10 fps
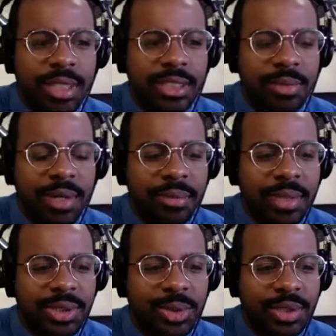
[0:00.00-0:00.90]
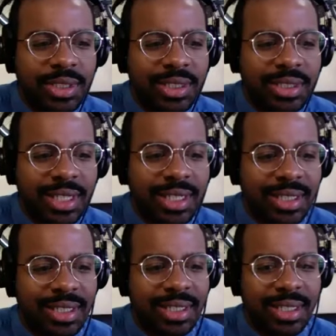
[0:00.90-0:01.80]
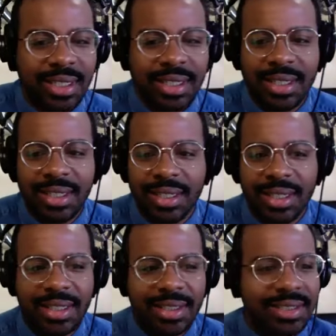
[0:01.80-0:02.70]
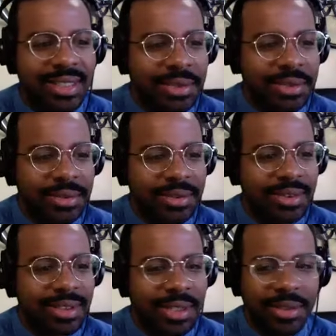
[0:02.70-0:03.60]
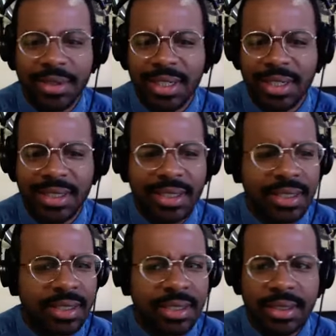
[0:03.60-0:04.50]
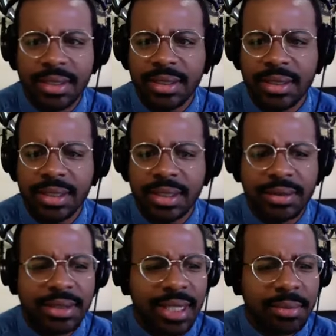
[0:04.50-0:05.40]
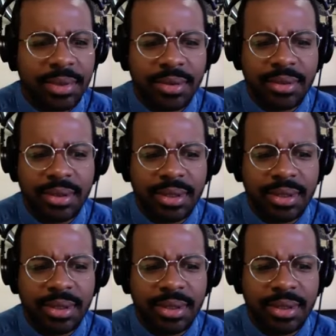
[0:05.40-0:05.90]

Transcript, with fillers: I see my, my screen is uh, is Segun. Are you there? Segun Samuel.